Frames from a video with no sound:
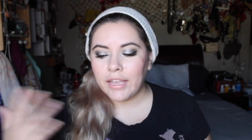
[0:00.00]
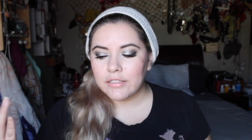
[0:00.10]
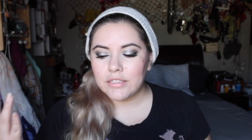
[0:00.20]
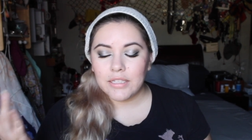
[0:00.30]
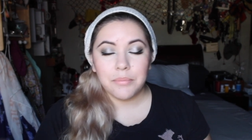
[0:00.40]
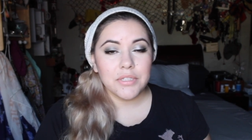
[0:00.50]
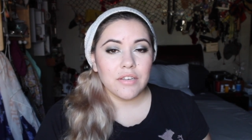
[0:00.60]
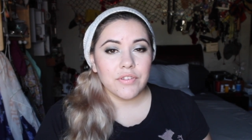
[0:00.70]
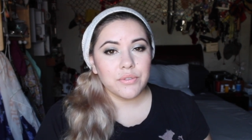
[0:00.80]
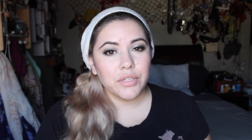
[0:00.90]
and some
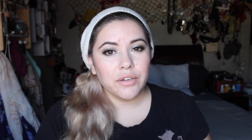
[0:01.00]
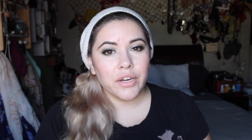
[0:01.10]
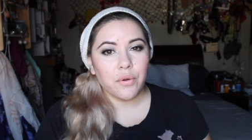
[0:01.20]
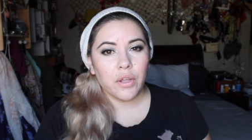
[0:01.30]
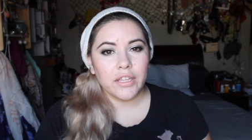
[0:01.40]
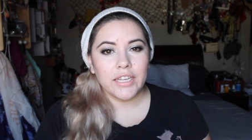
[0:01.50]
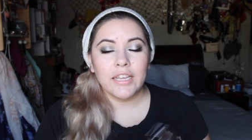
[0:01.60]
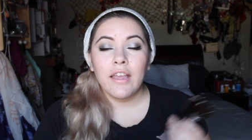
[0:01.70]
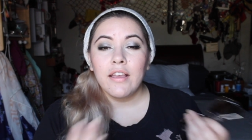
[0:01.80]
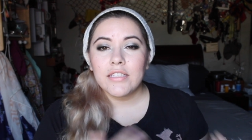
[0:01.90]
stuff is really great quality,